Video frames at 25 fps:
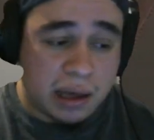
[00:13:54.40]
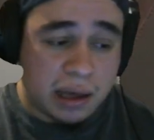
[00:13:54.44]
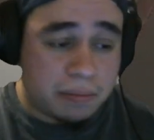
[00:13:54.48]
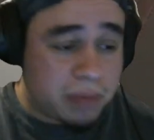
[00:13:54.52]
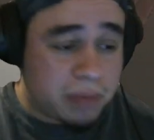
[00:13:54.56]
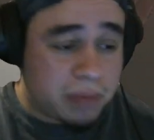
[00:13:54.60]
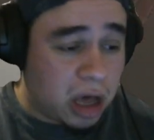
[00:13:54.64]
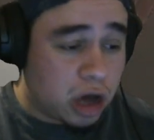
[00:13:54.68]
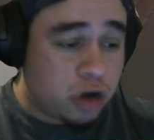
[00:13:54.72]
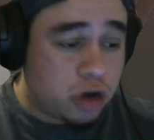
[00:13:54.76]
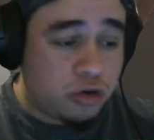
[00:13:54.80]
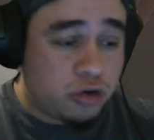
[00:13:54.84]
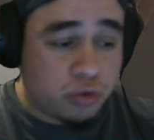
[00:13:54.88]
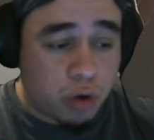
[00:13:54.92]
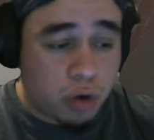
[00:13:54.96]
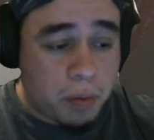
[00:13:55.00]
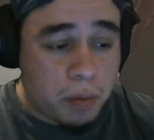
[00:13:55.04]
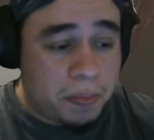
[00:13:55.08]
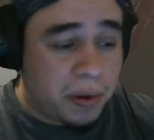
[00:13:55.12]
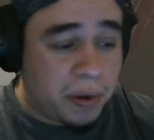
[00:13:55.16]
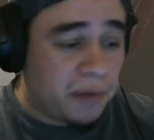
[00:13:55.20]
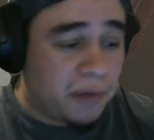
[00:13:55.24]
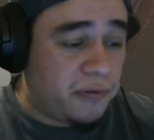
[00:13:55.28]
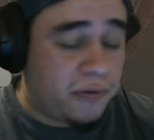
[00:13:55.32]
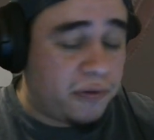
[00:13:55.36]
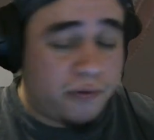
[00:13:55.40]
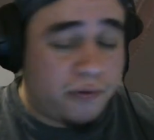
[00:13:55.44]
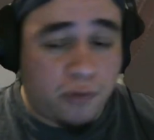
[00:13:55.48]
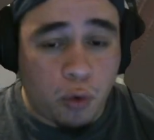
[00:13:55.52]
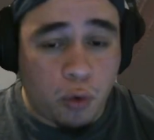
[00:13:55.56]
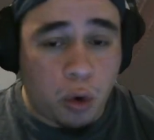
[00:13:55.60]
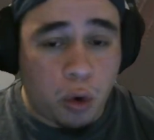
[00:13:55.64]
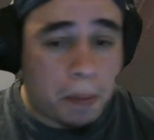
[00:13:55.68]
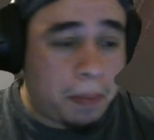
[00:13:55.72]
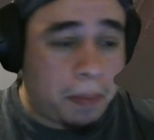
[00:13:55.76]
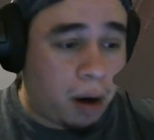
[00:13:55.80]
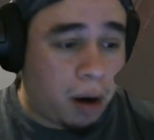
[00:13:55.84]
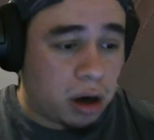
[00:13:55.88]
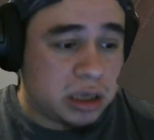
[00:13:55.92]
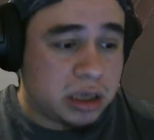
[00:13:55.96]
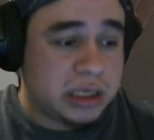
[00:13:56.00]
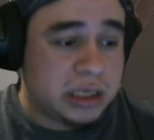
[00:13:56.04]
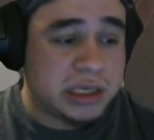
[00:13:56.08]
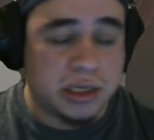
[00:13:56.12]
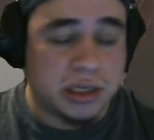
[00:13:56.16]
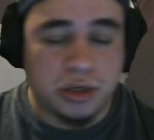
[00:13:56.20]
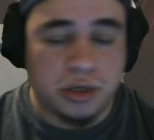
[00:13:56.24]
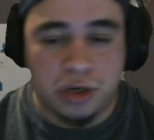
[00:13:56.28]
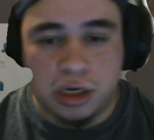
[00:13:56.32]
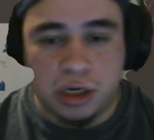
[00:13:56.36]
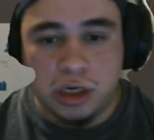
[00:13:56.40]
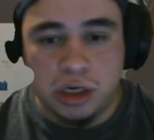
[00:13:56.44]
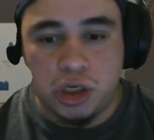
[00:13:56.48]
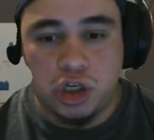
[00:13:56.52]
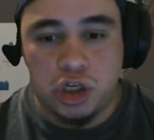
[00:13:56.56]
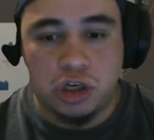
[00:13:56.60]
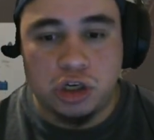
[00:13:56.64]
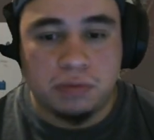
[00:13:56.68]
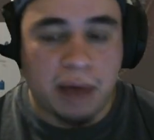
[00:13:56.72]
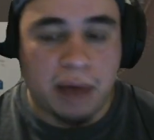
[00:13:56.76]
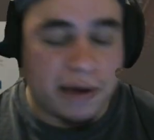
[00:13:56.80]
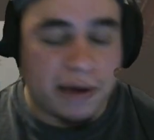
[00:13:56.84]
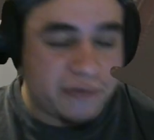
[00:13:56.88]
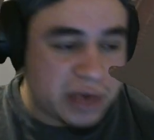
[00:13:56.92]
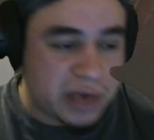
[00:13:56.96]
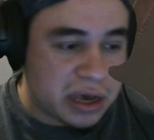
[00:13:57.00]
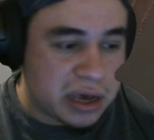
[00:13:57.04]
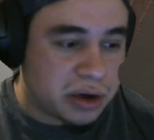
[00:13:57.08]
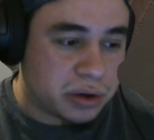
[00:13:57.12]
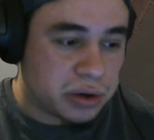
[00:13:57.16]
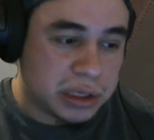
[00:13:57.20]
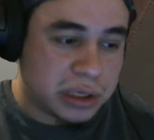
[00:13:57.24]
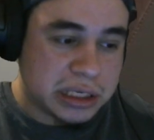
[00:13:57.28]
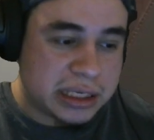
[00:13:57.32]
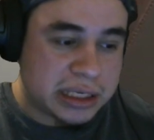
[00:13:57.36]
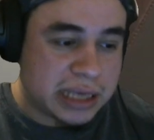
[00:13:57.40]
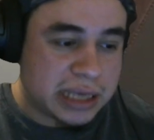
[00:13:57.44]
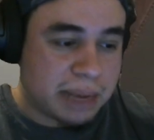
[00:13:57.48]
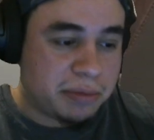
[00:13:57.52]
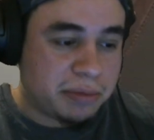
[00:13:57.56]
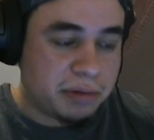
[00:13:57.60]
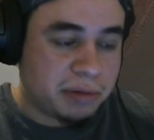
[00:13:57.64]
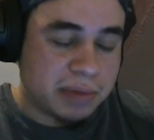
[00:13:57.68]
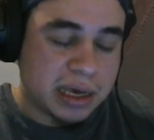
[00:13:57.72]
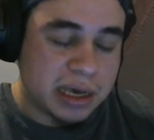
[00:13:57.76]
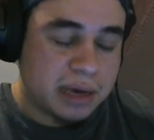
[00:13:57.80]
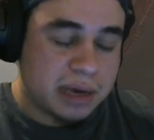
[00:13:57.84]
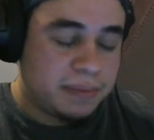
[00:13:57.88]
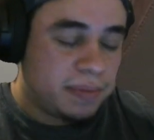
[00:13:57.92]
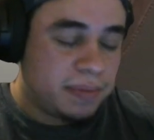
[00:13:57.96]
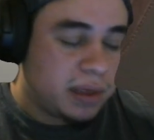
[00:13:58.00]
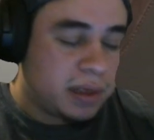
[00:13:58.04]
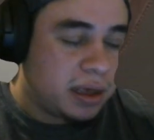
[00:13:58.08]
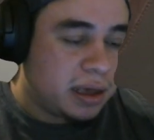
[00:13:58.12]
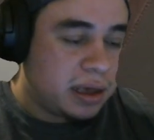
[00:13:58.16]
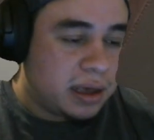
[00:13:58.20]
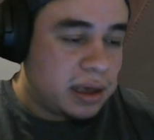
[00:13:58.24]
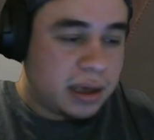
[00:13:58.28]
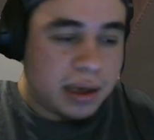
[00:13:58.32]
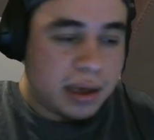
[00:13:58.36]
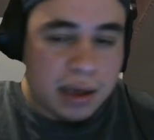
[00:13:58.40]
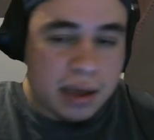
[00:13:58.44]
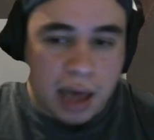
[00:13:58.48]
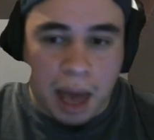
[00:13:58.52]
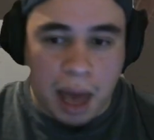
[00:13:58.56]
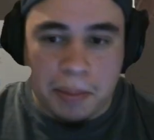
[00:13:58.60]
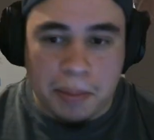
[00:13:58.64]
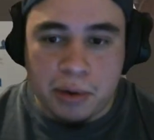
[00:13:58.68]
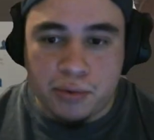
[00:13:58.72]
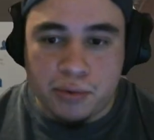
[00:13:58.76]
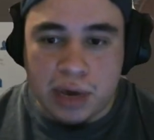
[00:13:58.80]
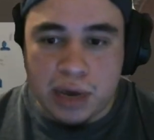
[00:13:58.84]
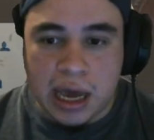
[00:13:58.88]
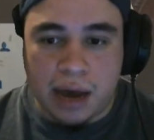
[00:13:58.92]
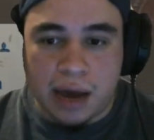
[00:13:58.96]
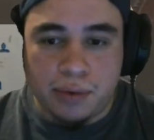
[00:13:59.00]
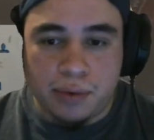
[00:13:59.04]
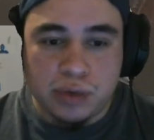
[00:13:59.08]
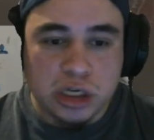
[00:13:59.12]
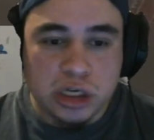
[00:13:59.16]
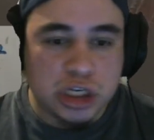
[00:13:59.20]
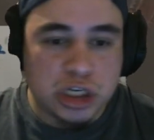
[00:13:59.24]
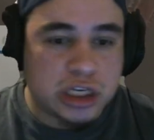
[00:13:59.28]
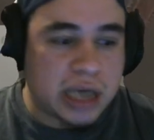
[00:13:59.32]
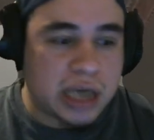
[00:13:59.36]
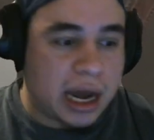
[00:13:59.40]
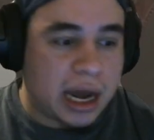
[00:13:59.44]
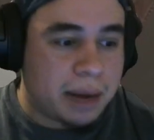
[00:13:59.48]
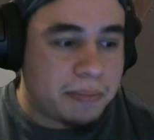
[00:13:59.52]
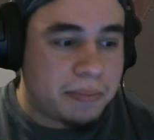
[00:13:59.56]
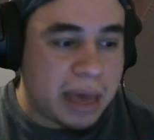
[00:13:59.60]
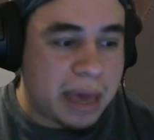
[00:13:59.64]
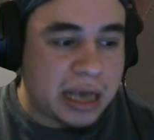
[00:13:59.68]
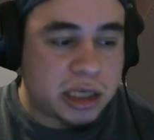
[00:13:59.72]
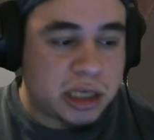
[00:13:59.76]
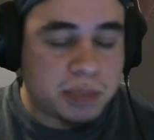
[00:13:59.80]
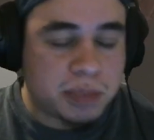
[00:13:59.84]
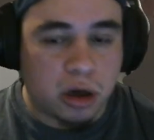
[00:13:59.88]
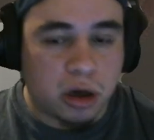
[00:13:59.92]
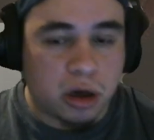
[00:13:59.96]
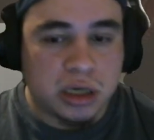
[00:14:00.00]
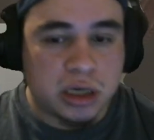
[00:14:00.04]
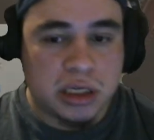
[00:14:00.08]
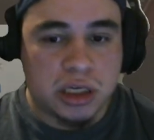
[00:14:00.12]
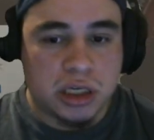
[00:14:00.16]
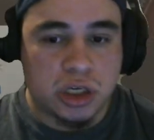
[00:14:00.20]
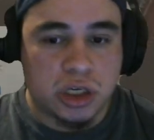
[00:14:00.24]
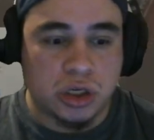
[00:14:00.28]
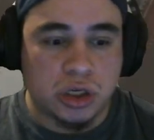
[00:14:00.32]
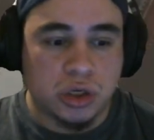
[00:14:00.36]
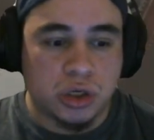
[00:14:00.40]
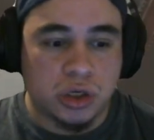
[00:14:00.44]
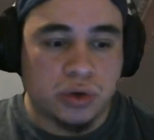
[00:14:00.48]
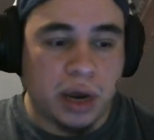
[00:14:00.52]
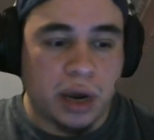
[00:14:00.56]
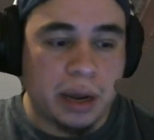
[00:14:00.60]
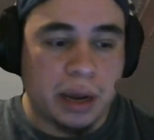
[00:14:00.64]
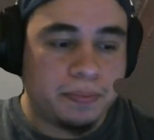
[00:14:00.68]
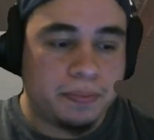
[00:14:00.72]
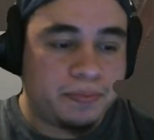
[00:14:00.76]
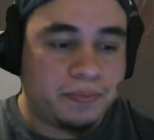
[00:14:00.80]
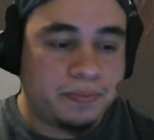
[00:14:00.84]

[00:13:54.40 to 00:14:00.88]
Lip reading: a group of 4 partisans are going to shoot my vehicle and disable me. I mean, we just got to make smart decisions, right?